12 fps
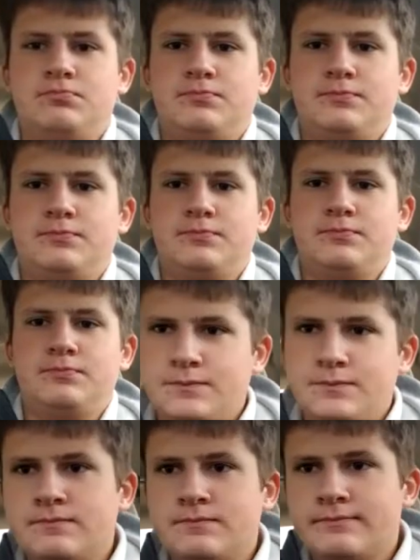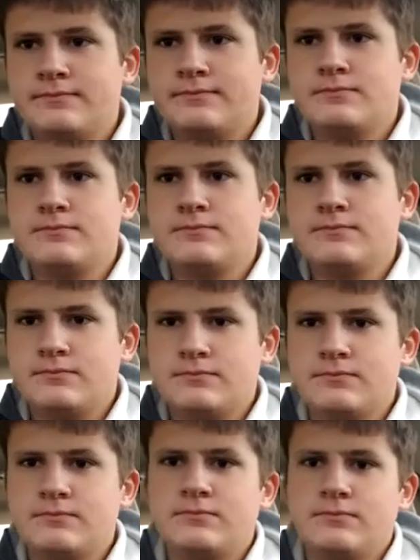
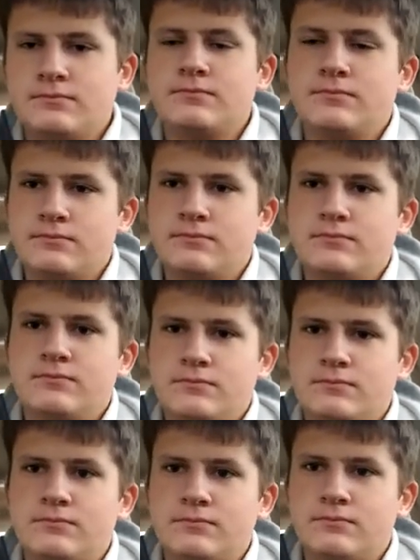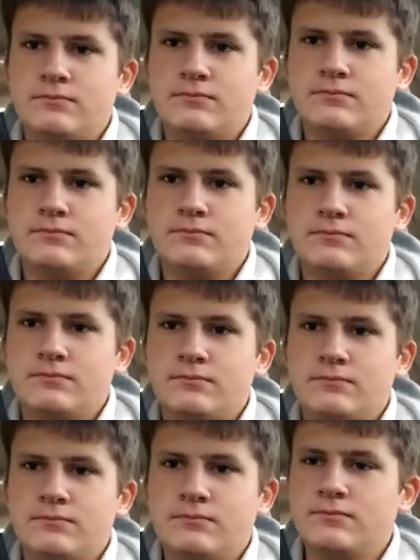
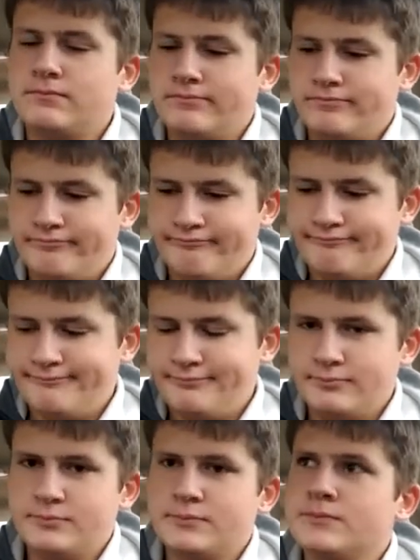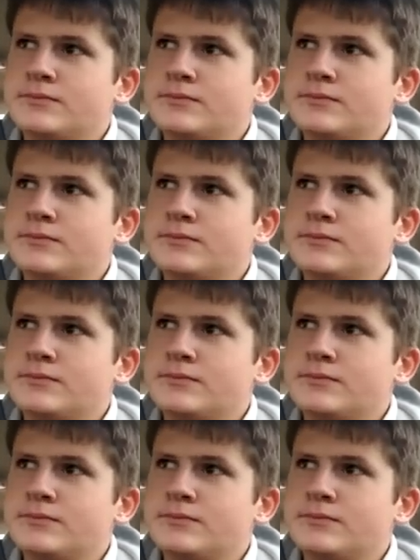The person shown says nothing.